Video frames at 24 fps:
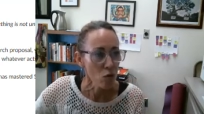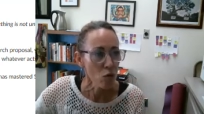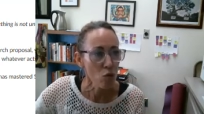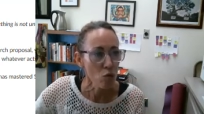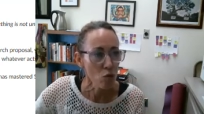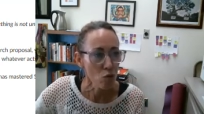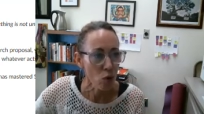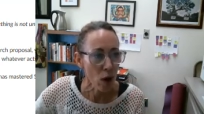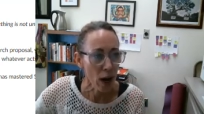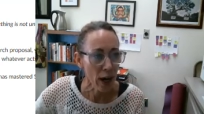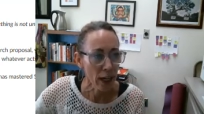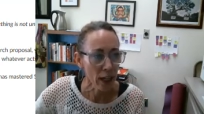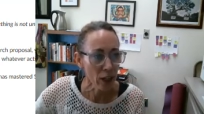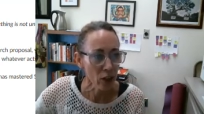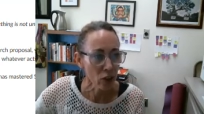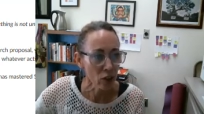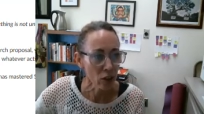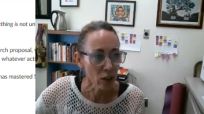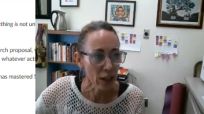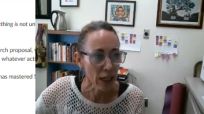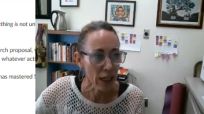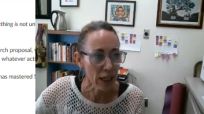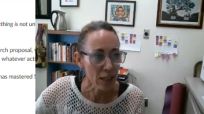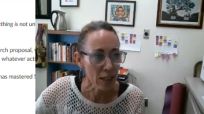writing
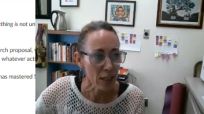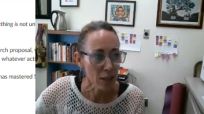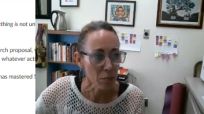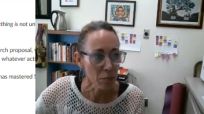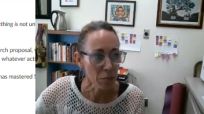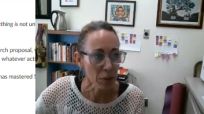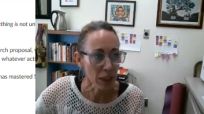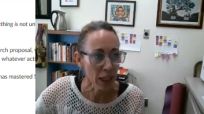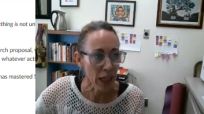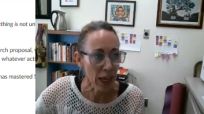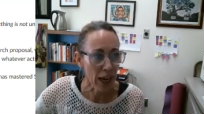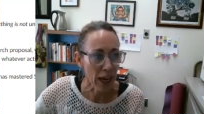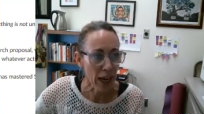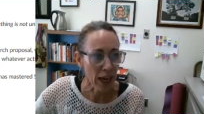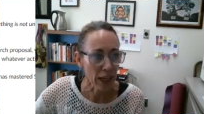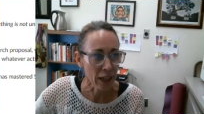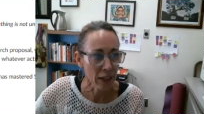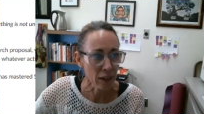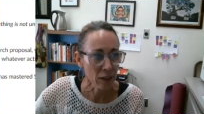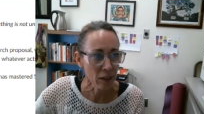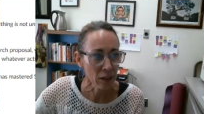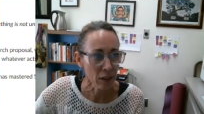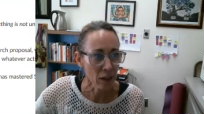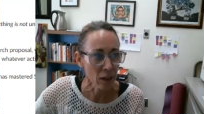your lesson
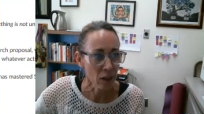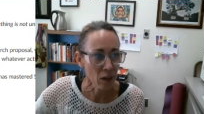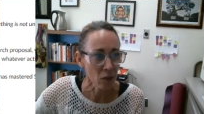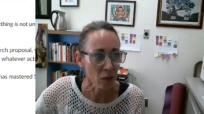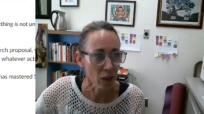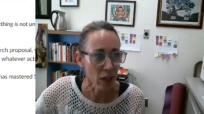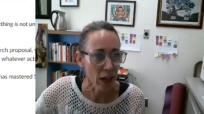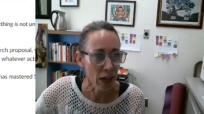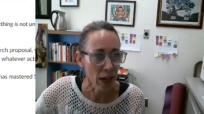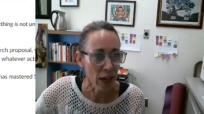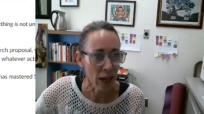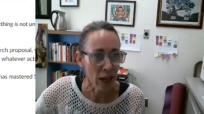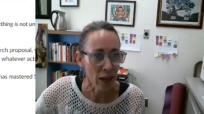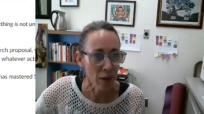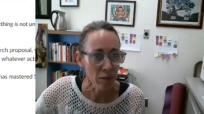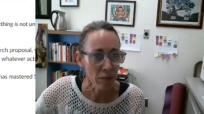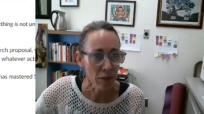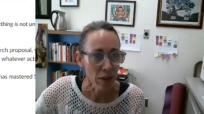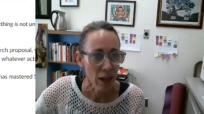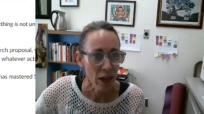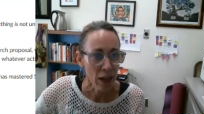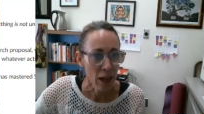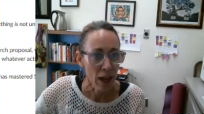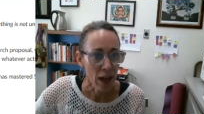plan, okay,
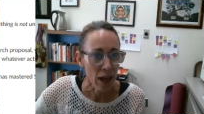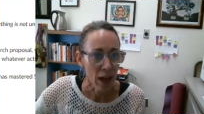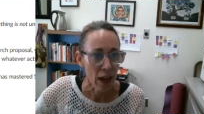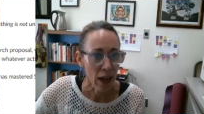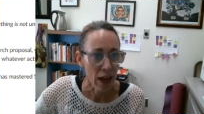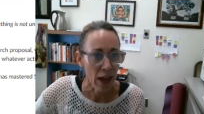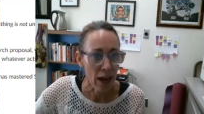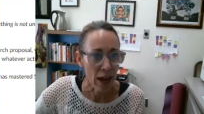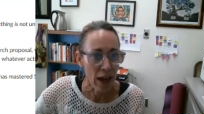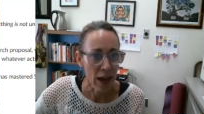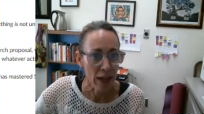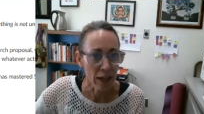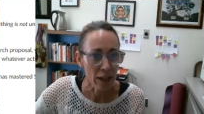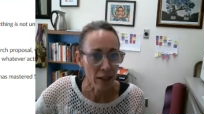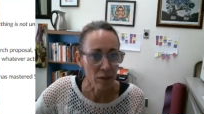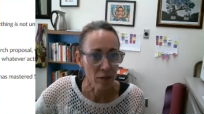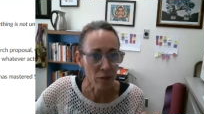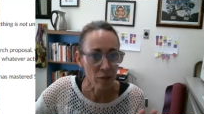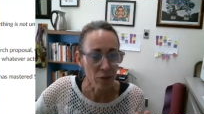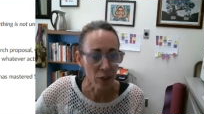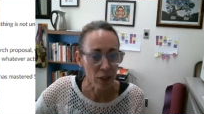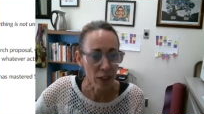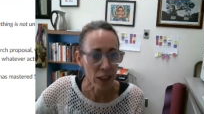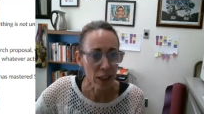and
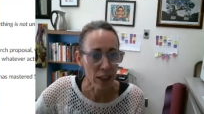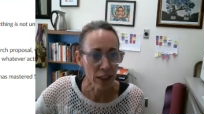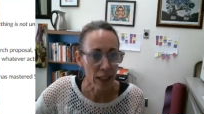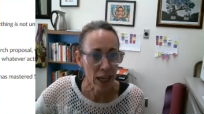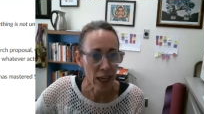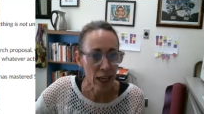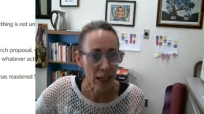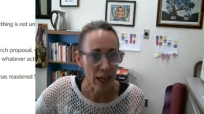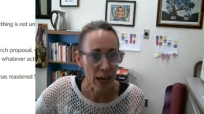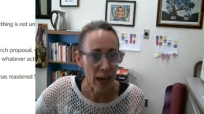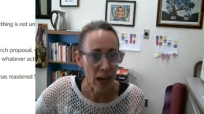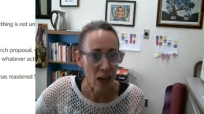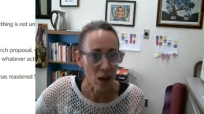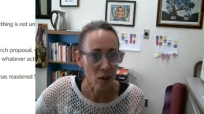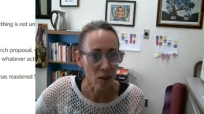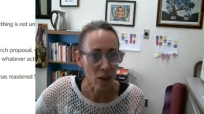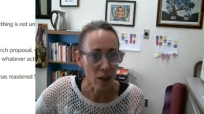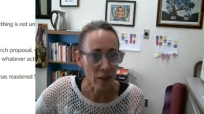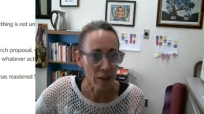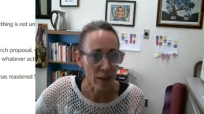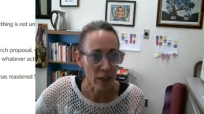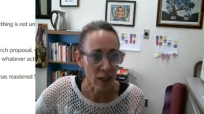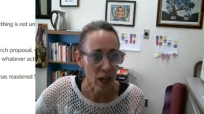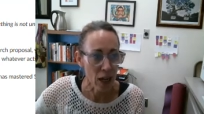filling that out
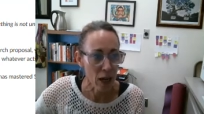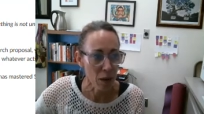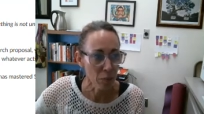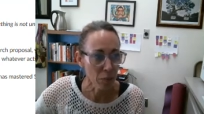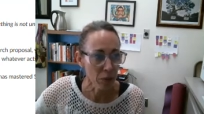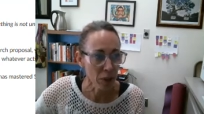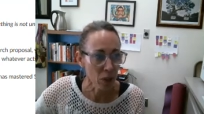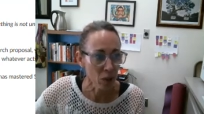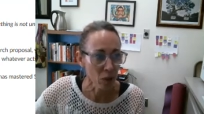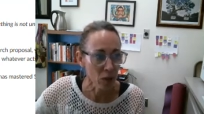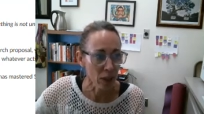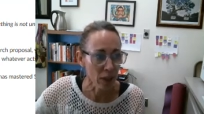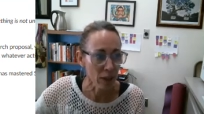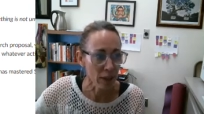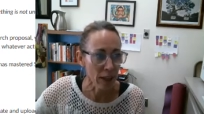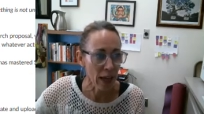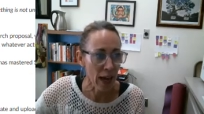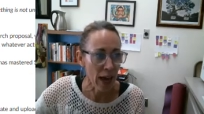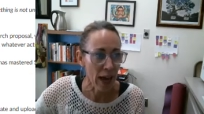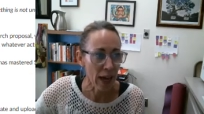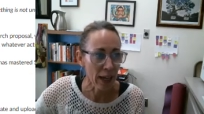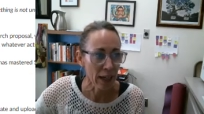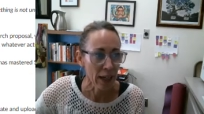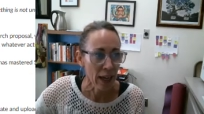and then uploading
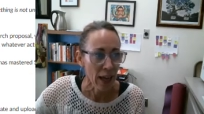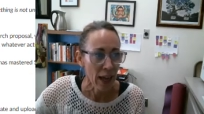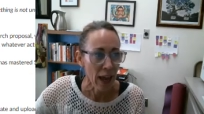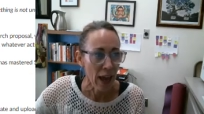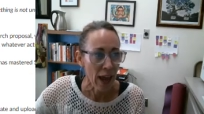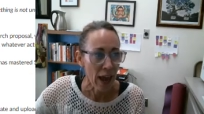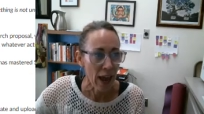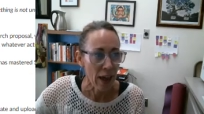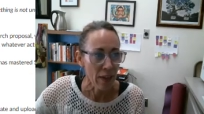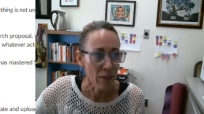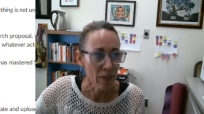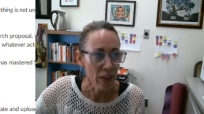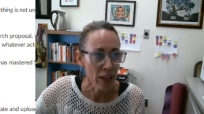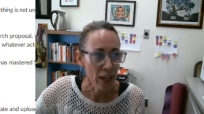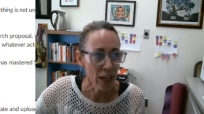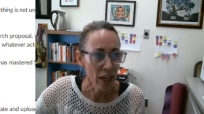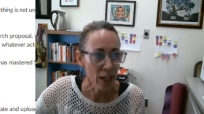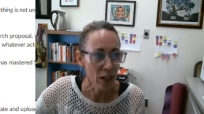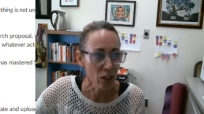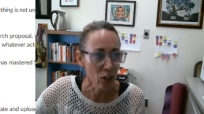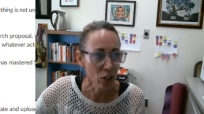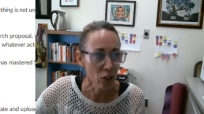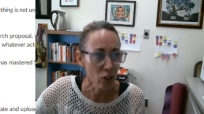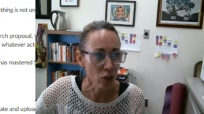that. And
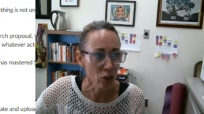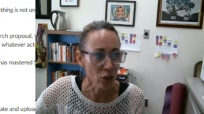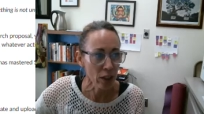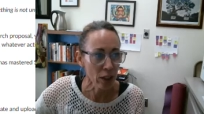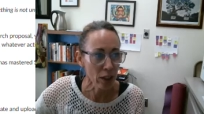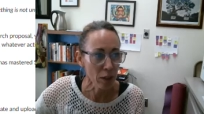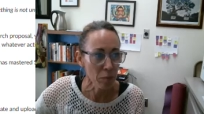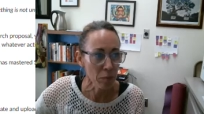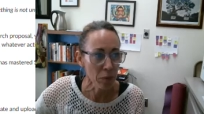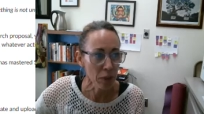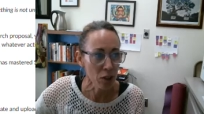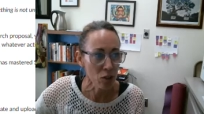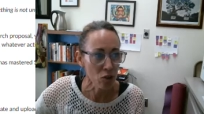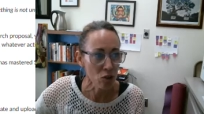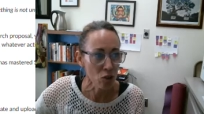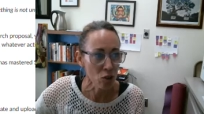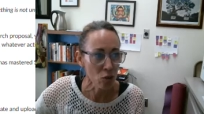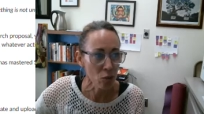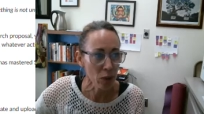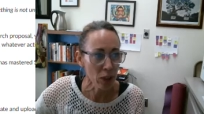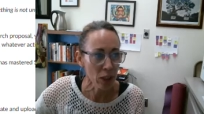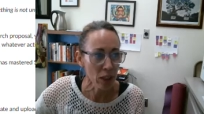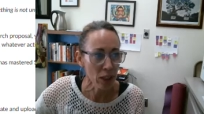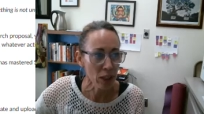then you're going to be
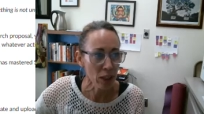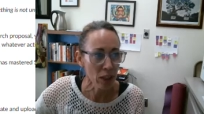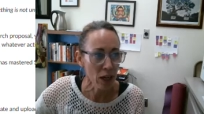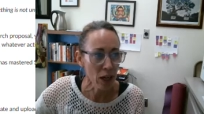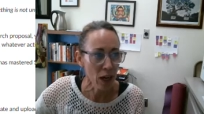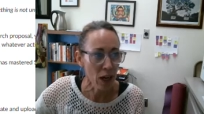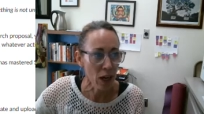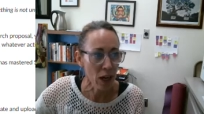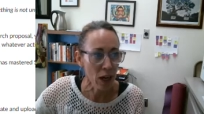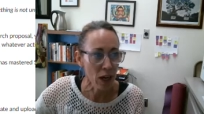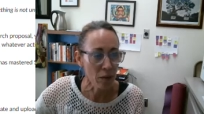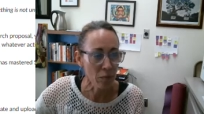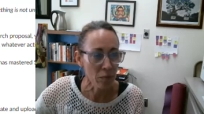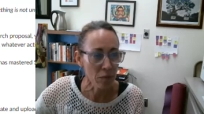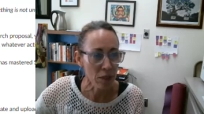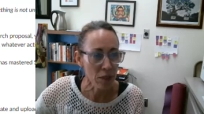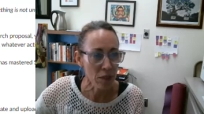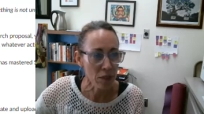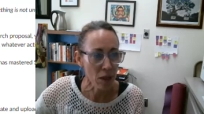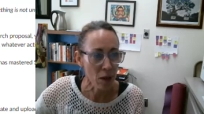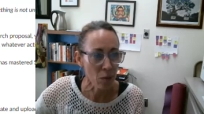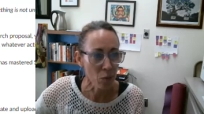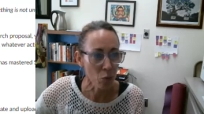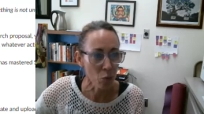doing
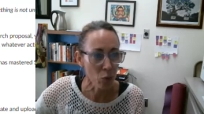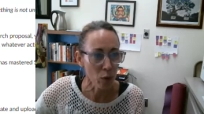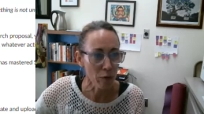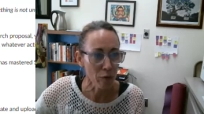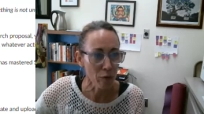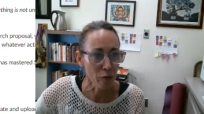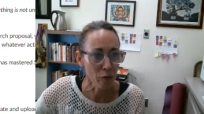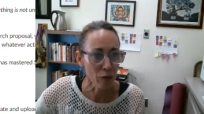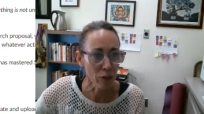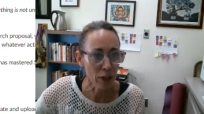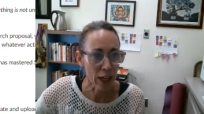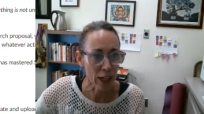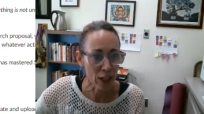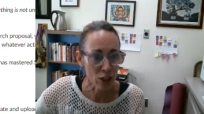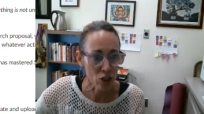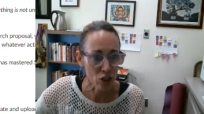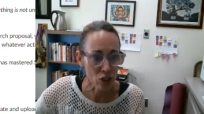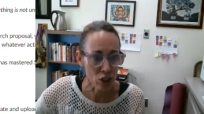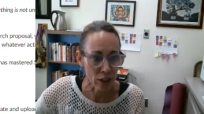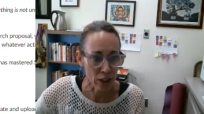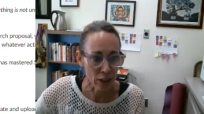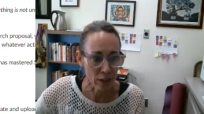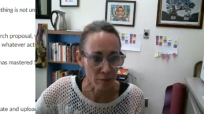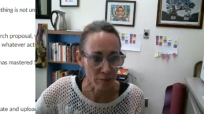some
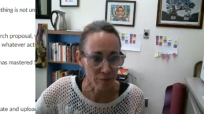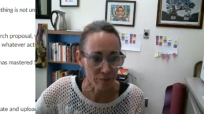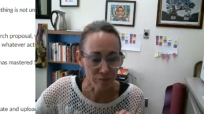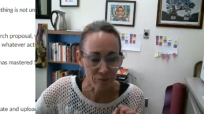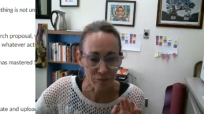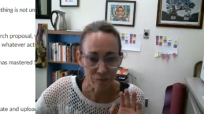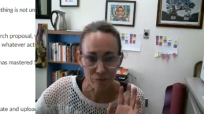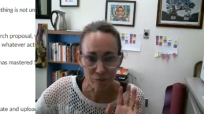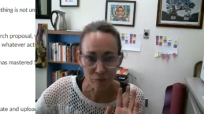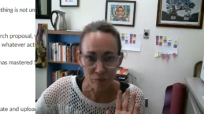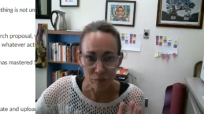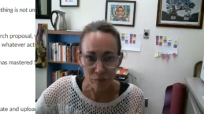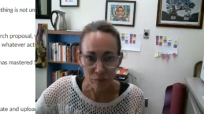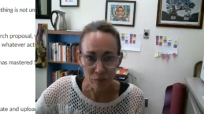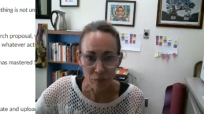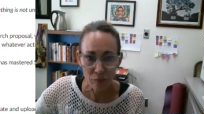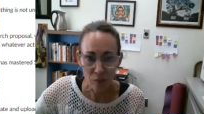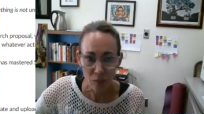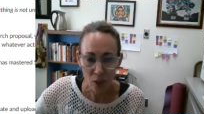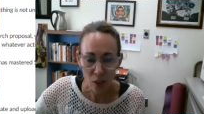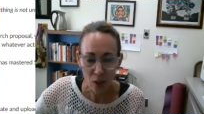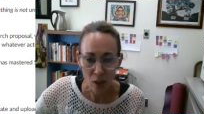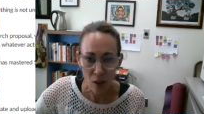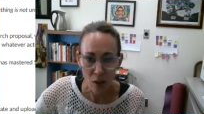reflection
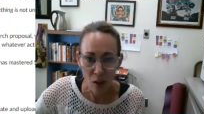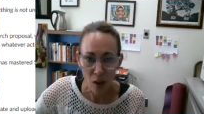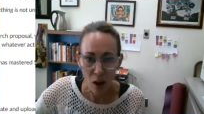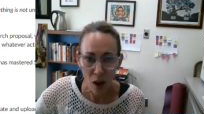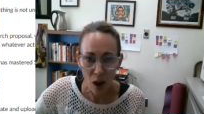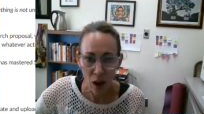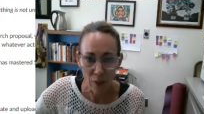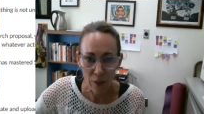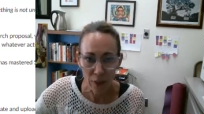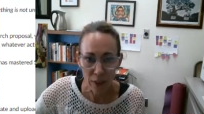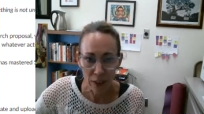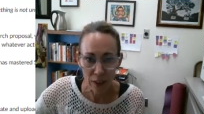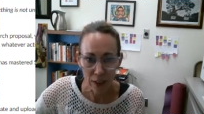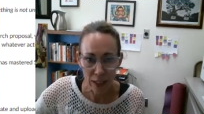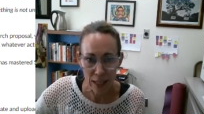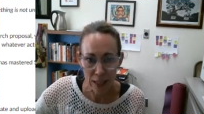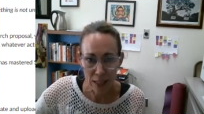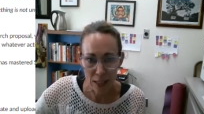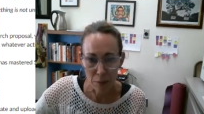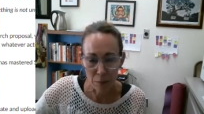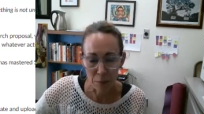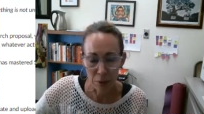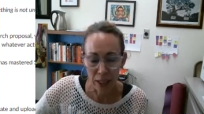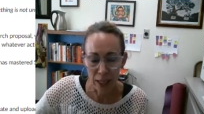on the
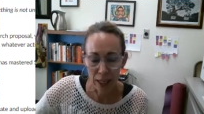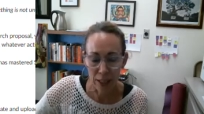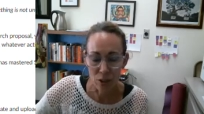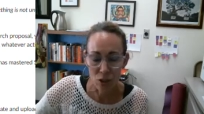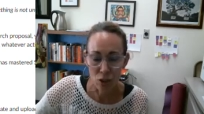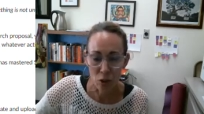lesson plan.